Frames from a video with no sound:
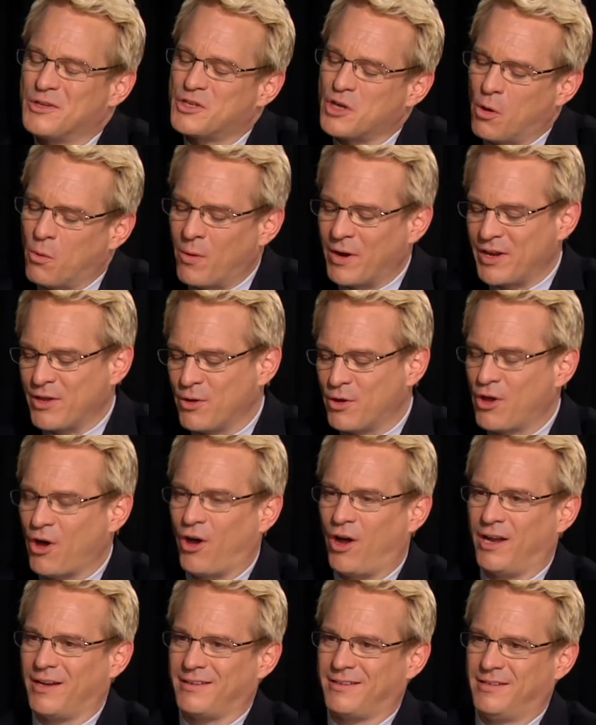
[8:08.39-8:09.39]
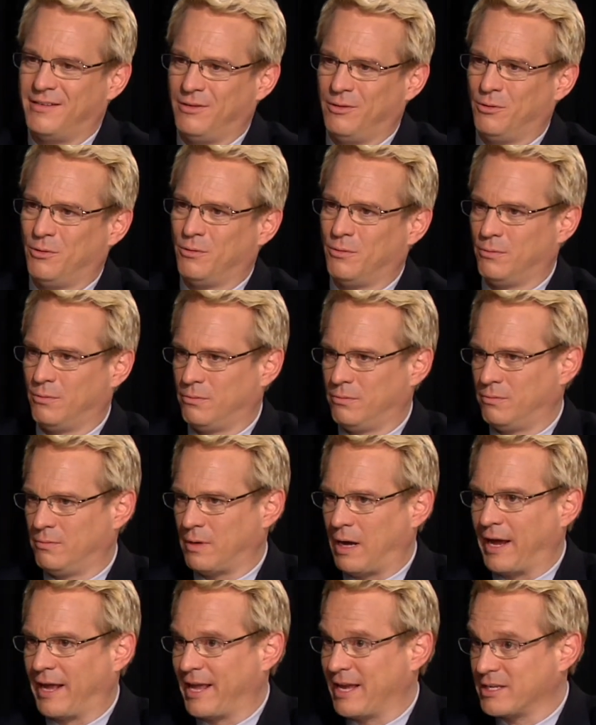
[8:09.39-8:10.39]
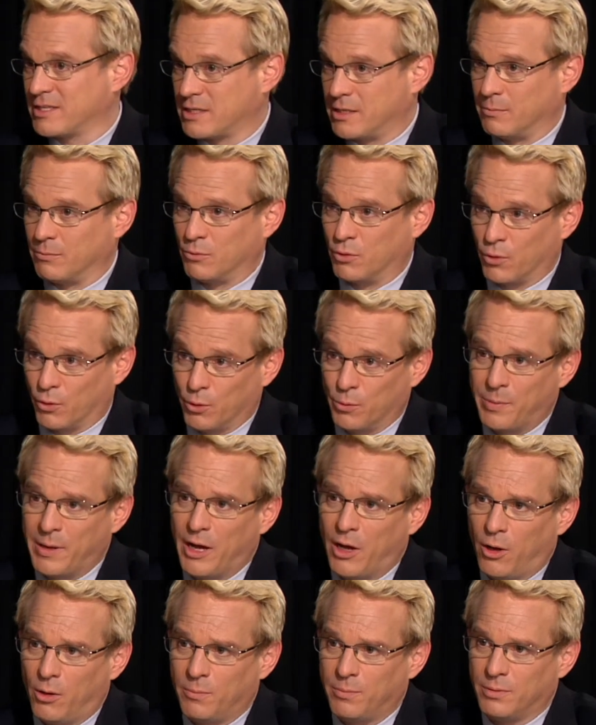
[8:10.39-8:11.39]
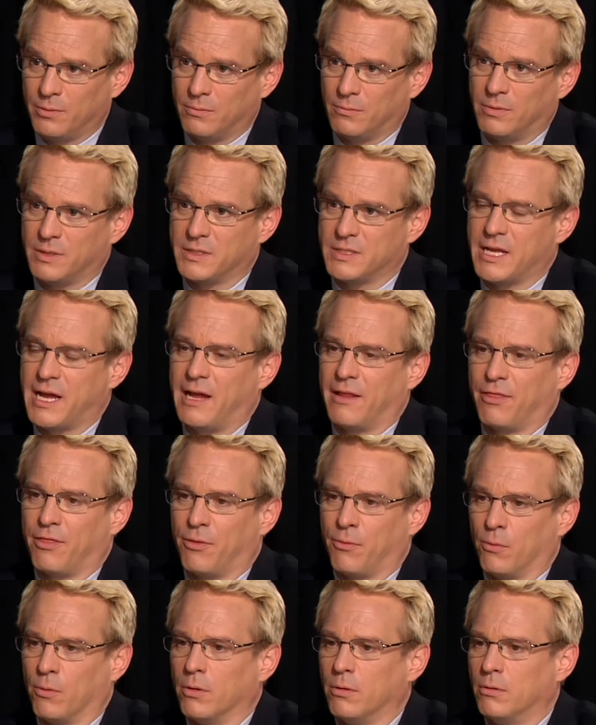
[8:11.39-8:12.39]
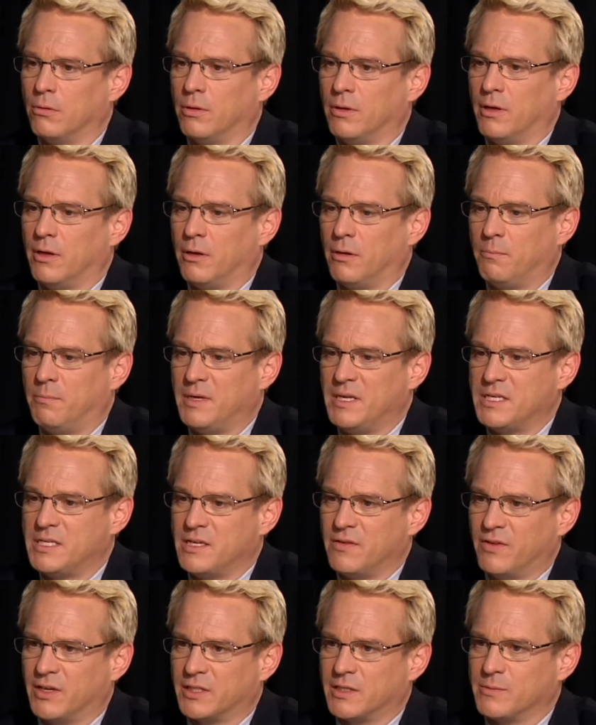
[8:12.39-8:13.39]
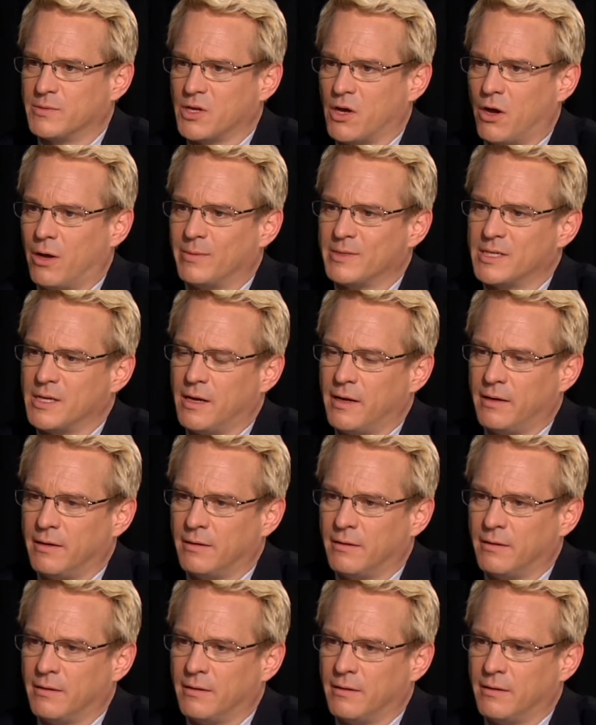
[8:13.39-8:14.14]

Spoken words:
So when you got to, I guess, some group help, was that through the BC Victims of Homicide?